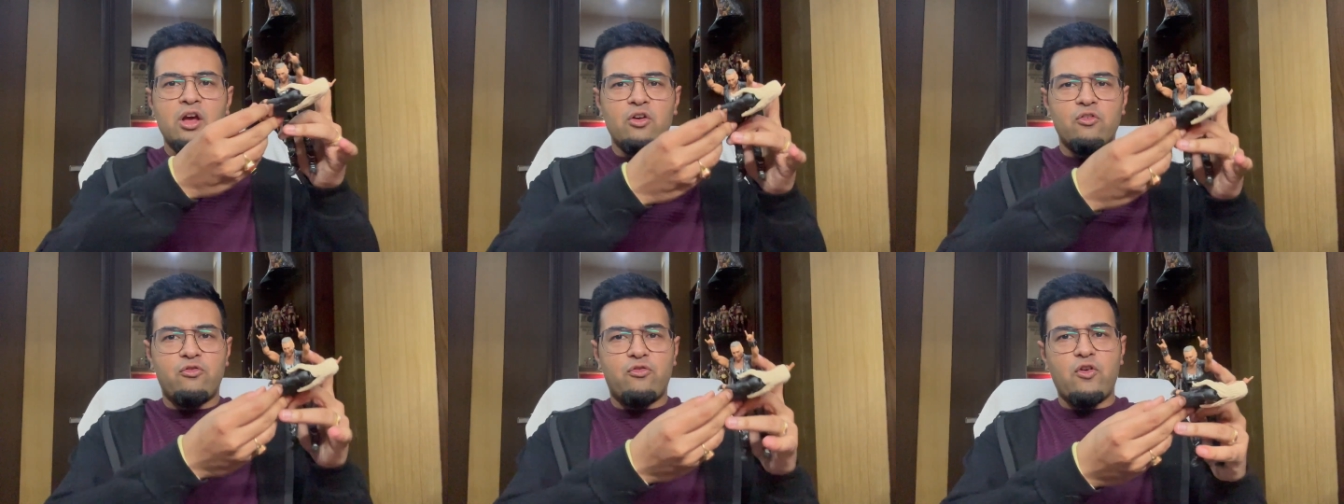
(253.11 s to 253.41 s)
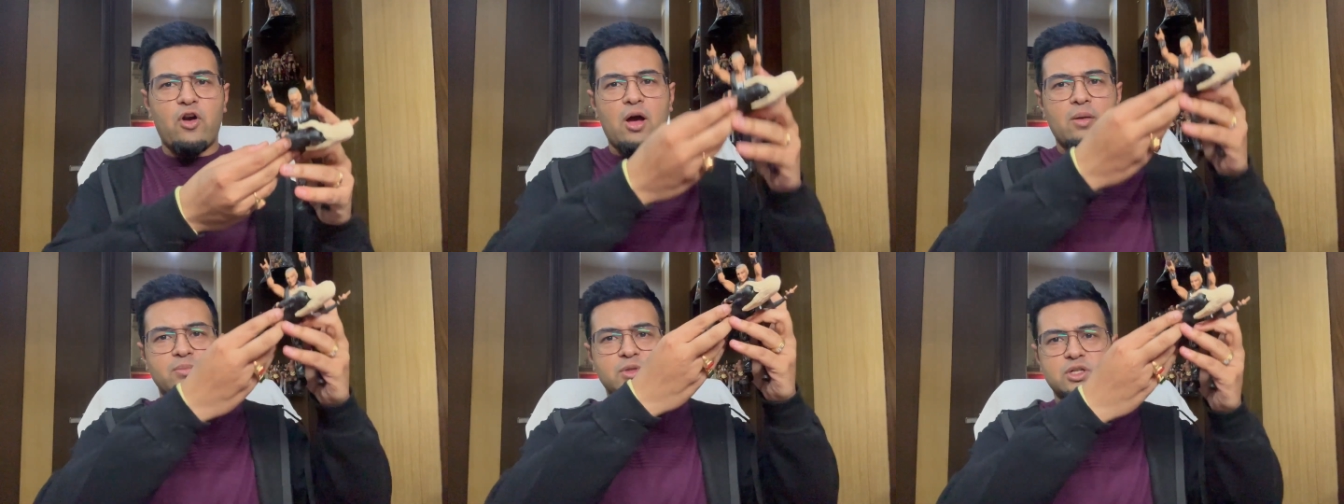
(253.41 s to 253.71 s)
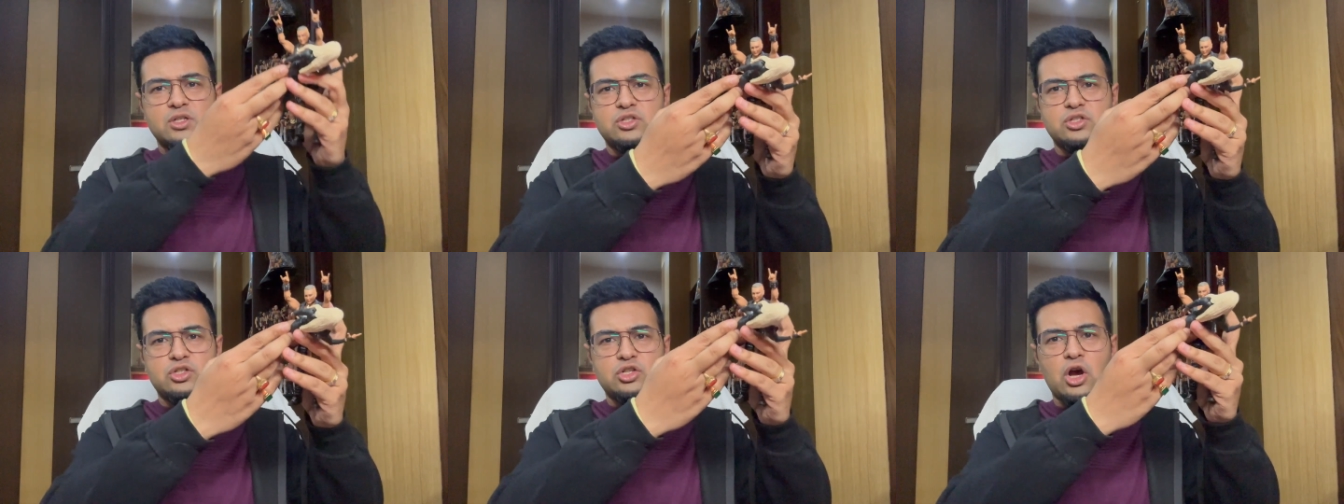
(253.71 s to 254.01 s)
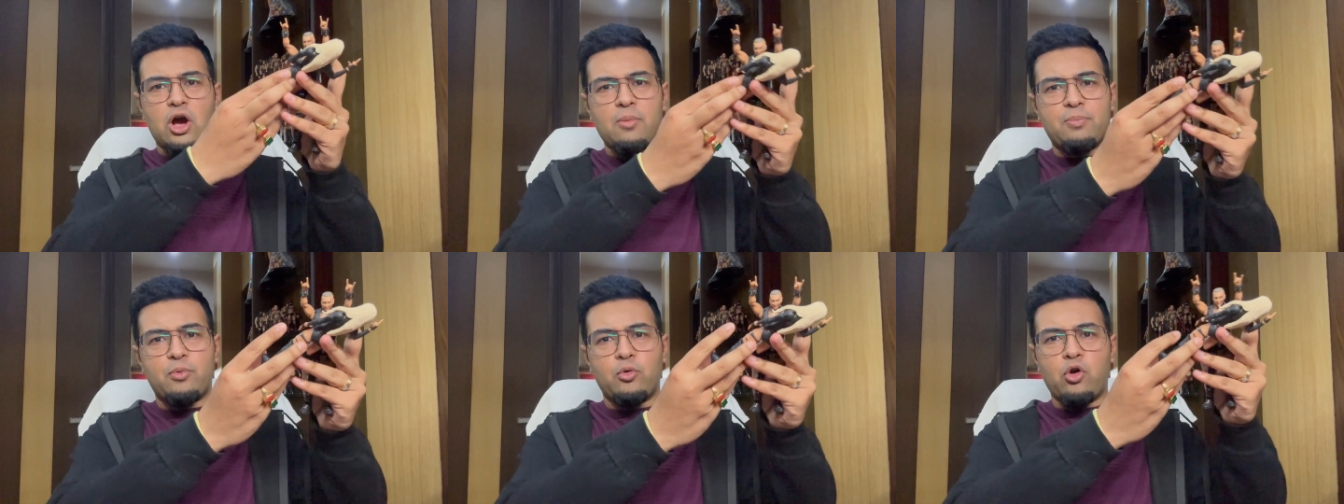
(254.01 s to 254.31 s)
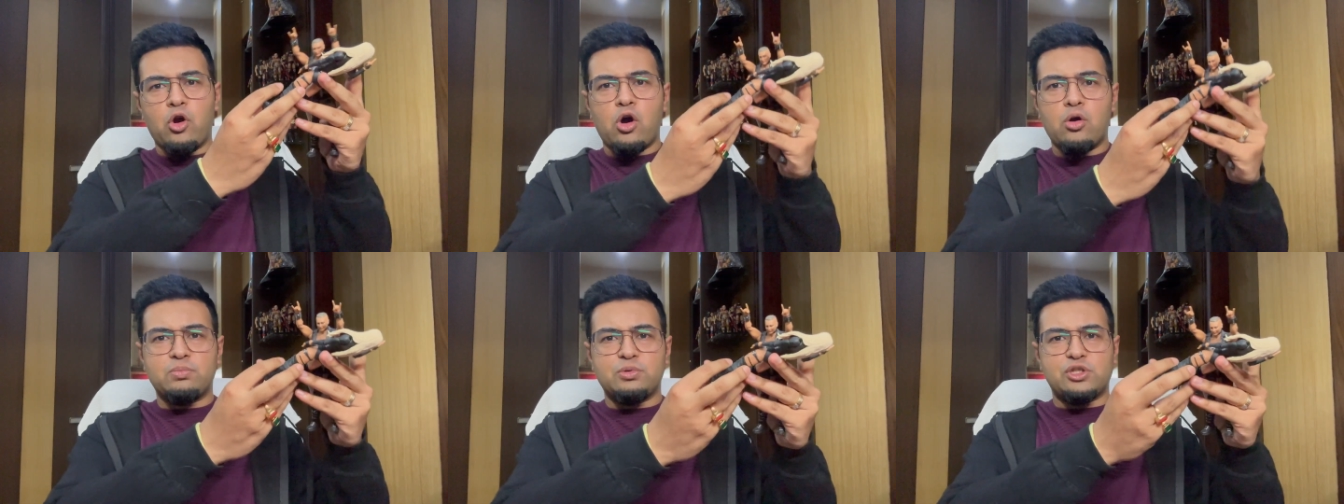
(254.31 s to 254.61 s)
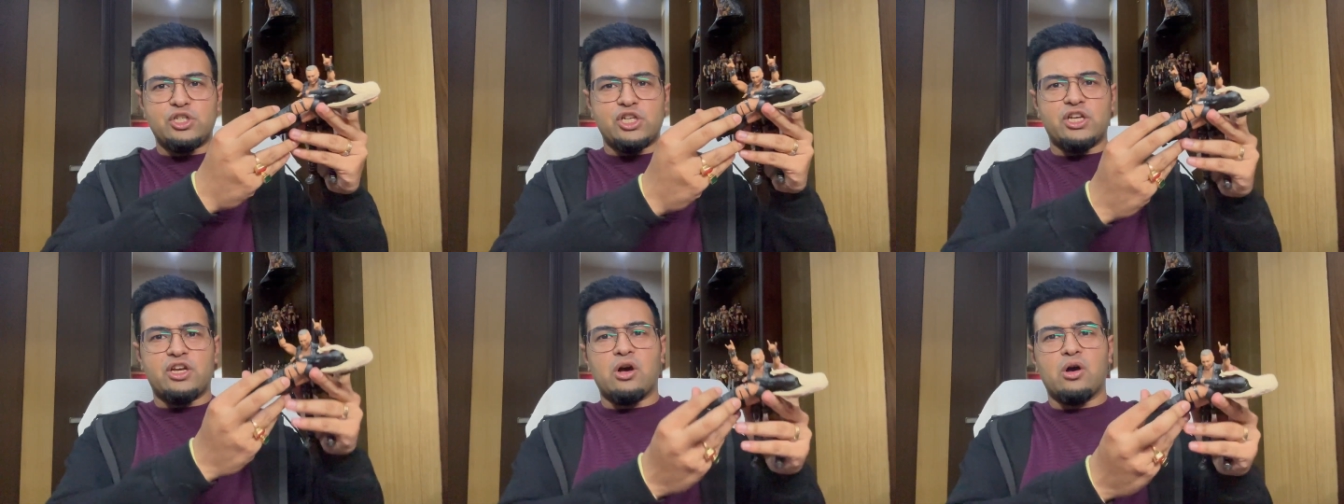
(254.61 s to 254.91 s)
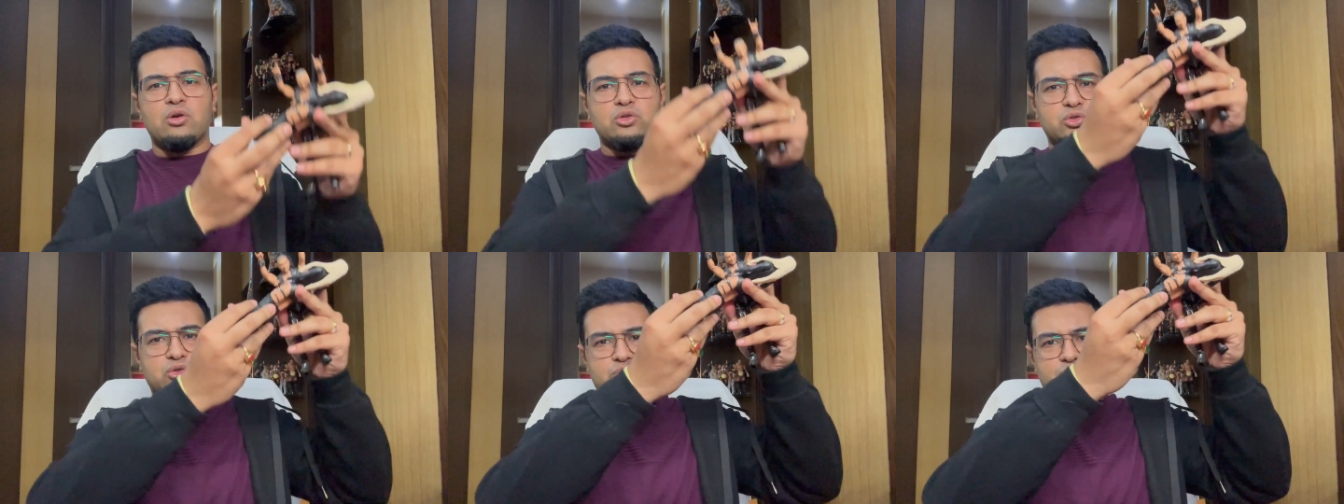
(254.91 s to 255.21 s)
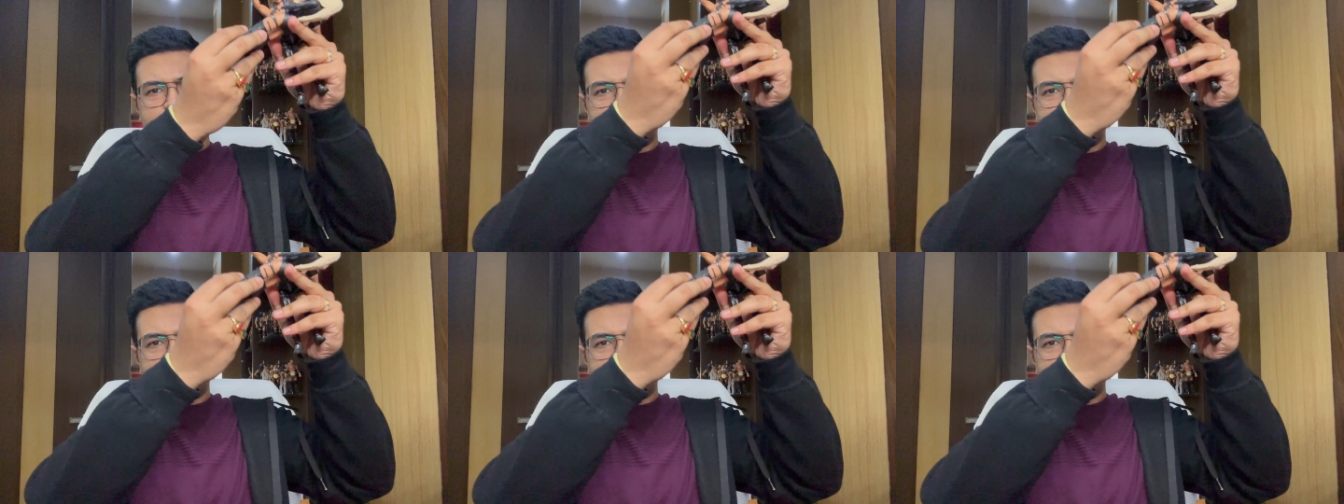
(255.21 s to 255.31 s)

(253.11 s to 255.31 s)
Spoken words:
from the top rope. She goes